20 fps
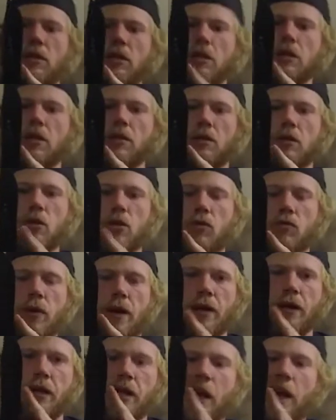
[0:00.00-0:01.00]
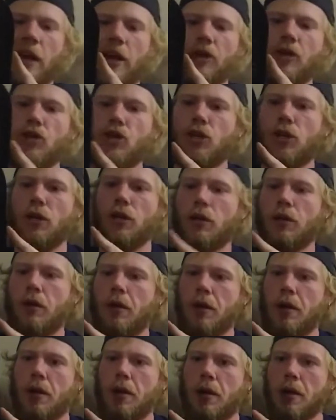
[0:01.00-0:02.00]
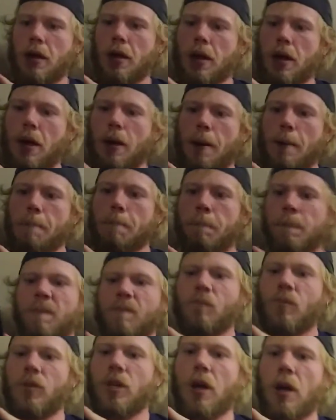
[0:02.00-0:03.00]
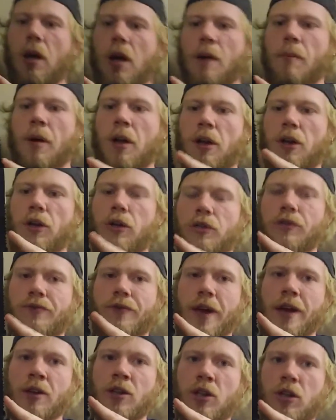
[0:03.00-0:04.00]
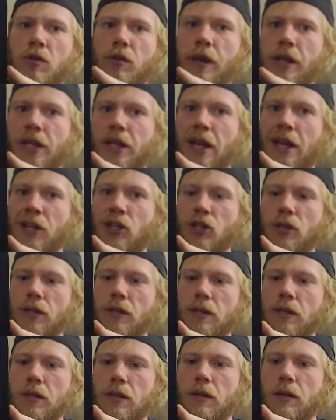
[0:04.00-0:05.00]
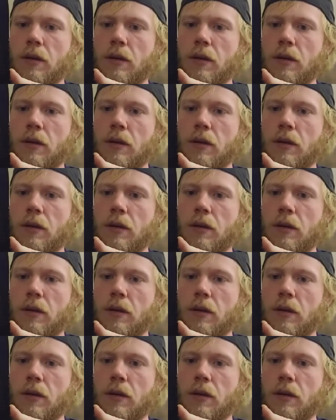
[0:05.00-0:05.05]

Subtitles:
the serrated edge. I'm not a huge fan of serrated edges,